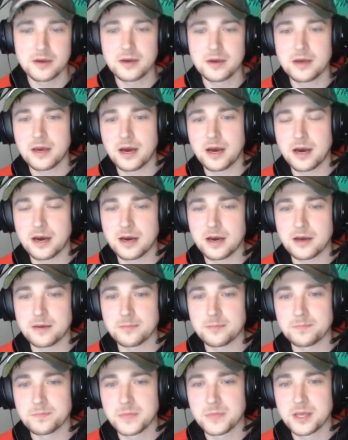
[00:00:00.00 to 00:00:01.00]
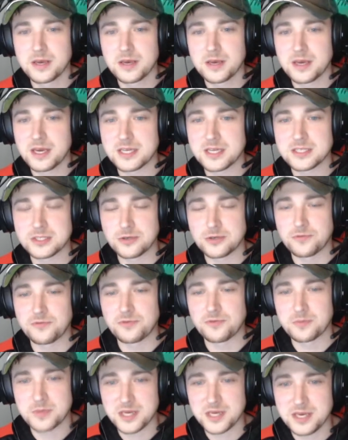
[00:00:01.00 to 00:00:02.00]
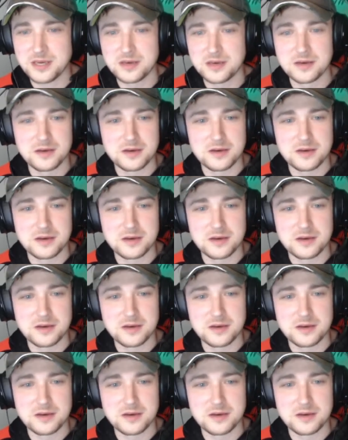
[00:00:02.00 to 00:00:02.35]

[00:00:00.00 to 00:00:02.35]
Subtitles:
And so for me,